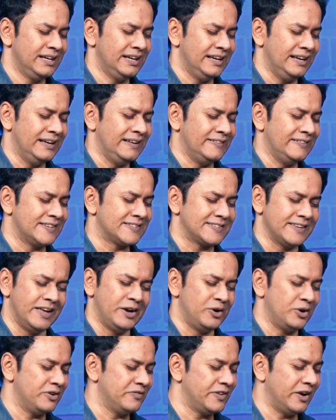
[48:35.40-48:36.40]
in the
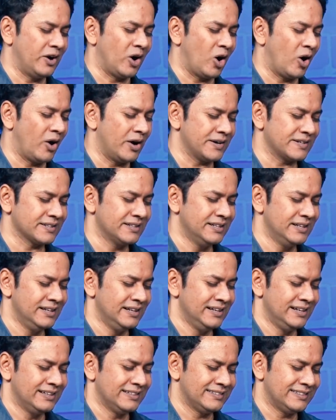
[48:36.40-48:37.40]
center of their heart
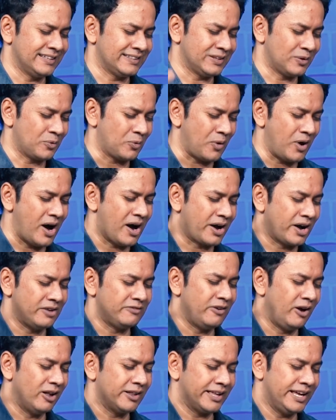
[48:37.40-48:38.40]
that the rock
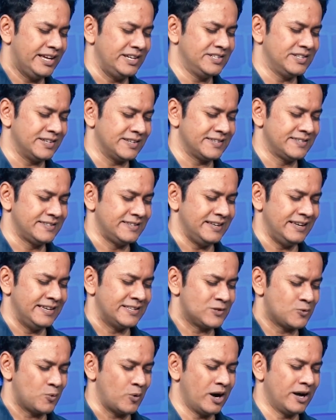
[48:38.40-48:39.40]
of all ages
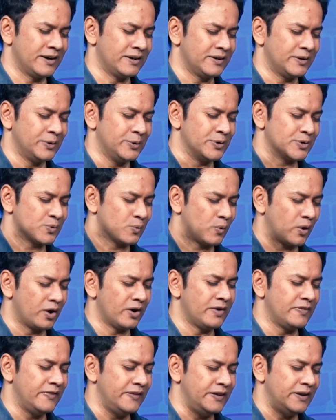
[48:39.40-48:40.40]
is one who is
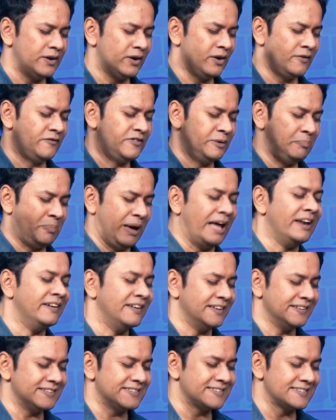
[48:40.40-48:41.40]
worthy of
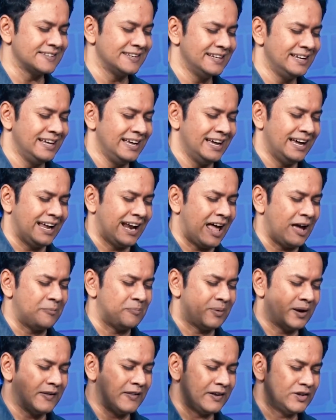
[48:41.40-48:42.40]
dependence. And I
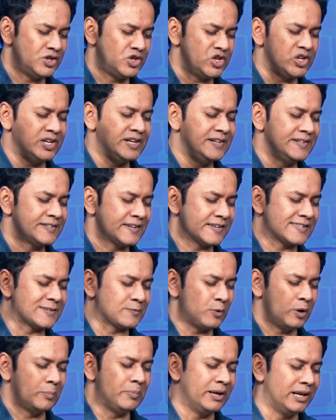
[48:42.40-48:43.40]
pray that Jesus
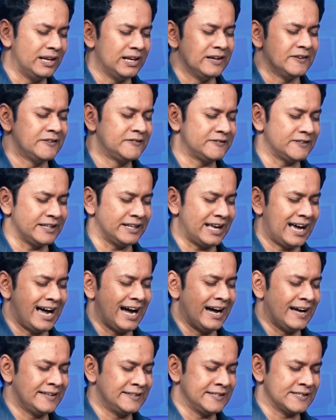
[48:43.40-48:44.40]
will be lifted
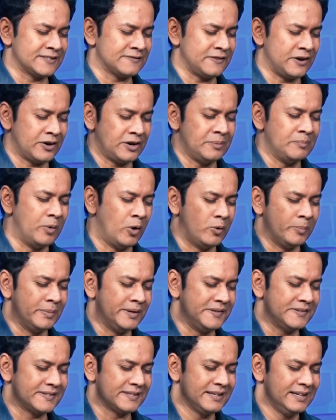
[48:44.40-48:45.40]
high this very
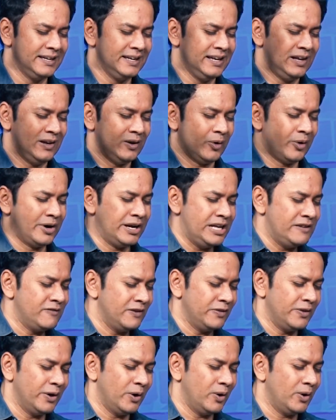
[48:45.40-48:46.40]
moment. Lord,
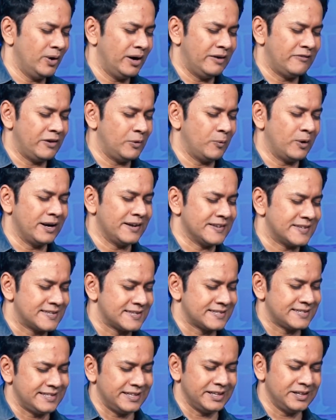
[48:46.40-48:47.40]
even though everyone is
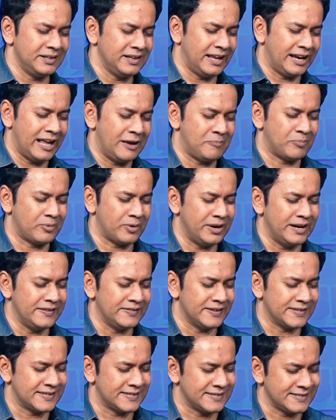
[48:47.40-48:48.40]
still, and I pray in
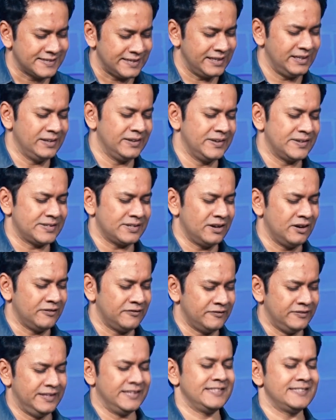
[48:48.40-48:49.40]
the stillness of
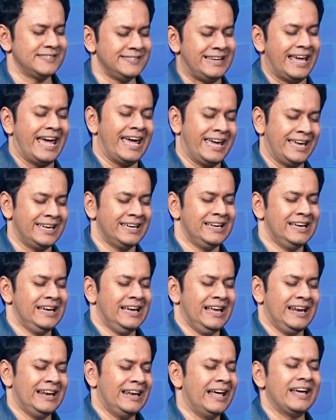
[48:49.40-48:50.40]
this day,
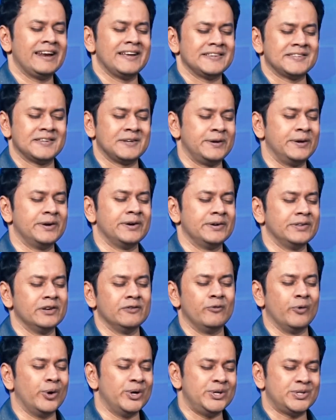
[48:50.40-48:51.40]
let us hear the
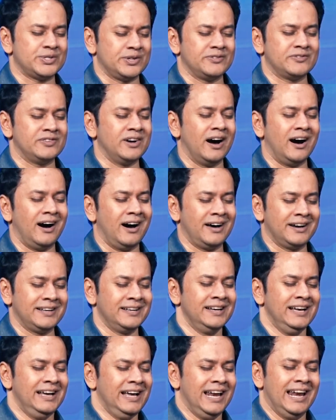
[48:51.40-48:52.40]
voice of God.
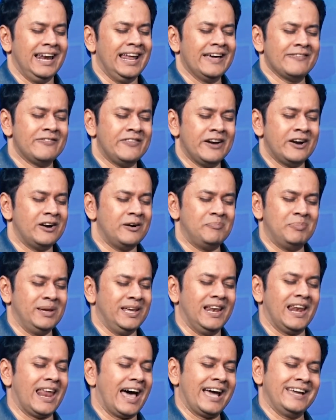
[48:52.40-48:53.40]
Let there
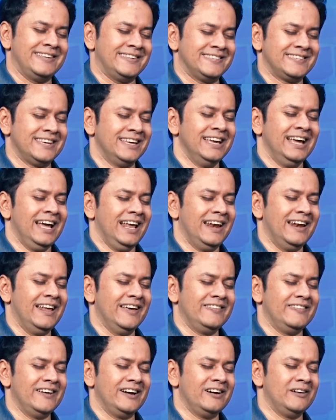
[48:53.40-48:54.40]
be light.
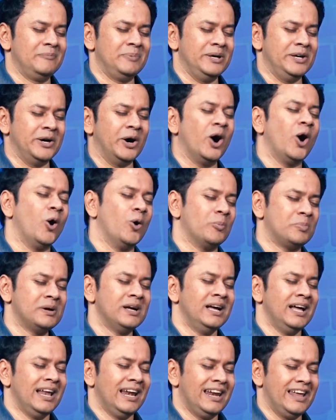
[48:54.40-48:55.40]
Let there be hope.
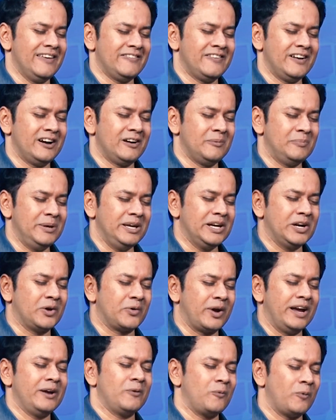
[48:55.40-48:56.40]
Let there be
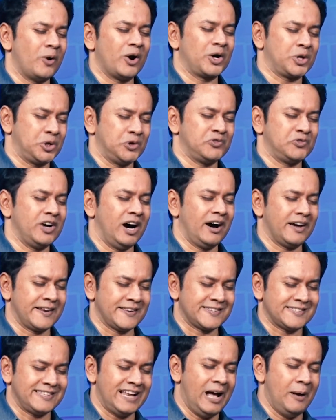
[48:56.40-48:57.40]
great work of God
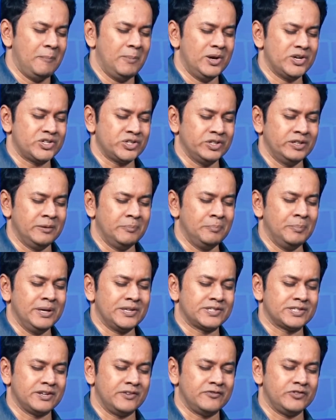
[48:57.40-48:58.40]
established in the
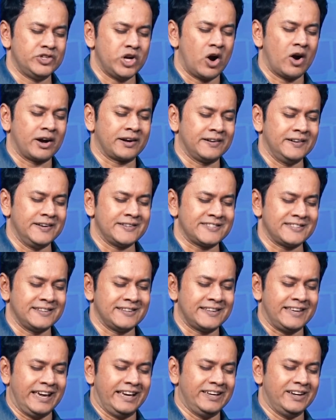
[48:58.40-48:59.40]
midst of darkness
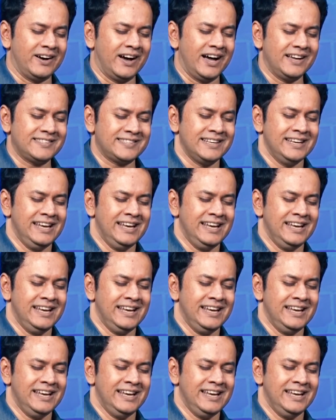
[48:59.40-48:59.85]
and chaos.